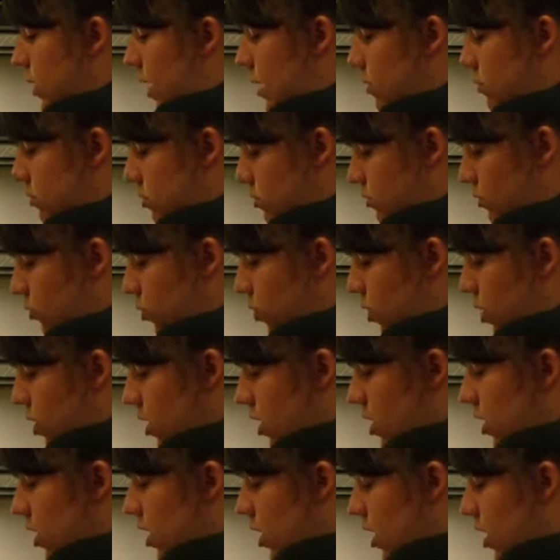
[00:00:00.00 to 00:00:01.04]
I was 4.
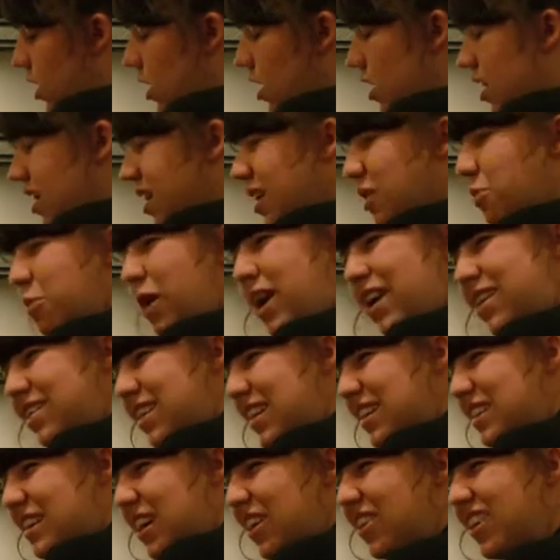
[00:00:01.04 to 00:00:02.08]
Why do
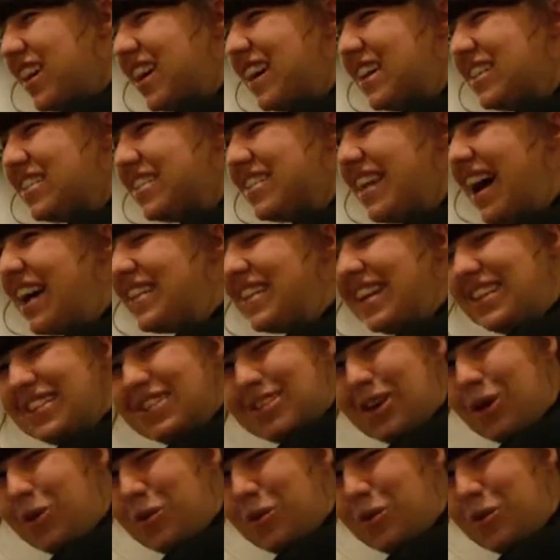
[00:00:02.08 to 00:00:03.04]
they tell kids that? That's so